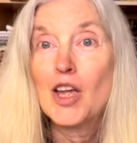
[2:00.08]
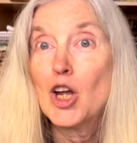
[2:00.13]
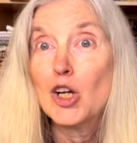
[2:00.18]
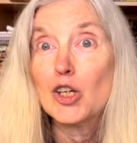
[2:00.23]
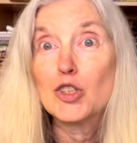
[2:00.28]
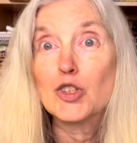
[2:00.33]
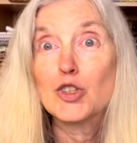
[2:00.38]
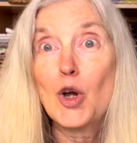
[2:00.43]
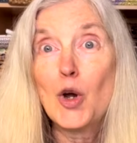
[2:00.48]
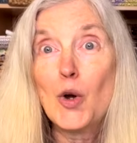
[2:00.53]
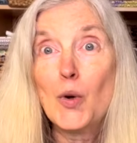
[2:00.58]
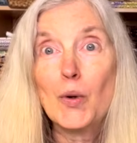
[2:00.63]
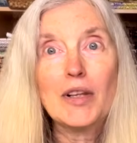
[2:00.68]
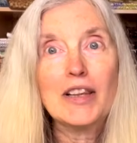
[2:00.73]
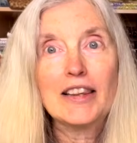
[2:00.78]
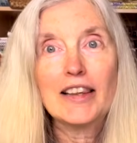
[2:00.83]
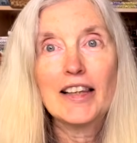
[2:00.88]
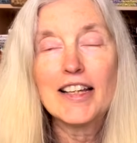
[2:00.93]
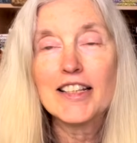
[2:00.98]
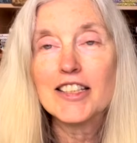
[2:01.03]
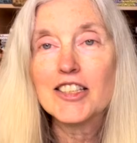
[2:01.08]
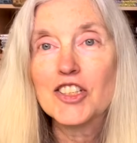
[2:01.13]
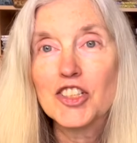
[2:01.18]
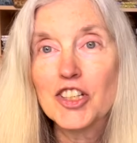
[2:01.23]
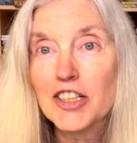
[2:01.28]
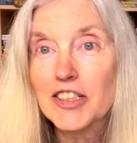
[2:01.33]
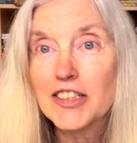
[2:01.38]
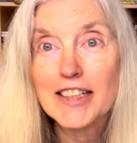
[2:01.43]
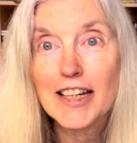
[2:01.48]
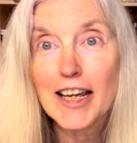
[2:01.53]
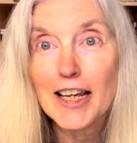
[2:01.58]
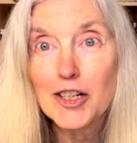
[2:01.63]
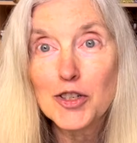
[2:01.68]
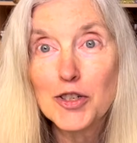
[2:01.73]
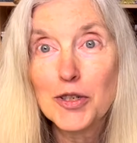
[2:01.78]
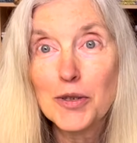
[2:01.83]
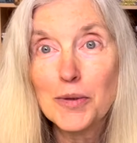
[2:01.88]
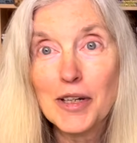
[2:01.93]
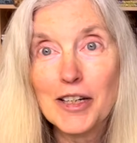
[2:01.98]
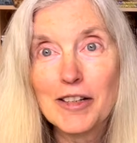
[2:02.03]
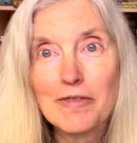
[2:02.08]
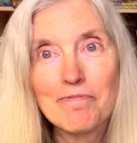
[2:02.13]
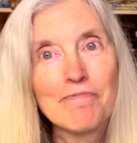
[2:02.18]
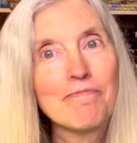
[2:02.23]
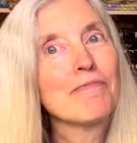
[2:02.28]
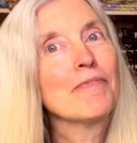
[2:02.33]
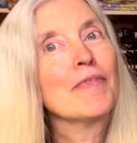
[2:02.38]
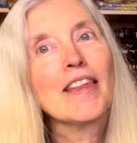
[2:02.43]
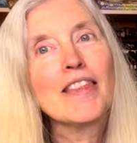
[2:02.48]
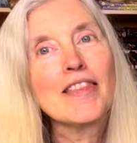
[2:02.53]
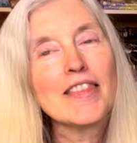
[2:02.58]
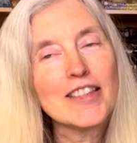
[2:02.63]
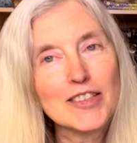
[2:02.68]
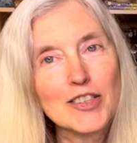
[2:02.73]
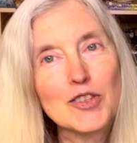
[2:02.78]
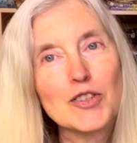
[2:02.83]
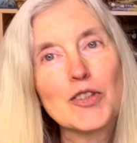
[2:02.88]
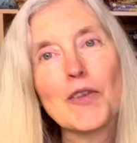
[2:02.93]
So let's just get to it. This is a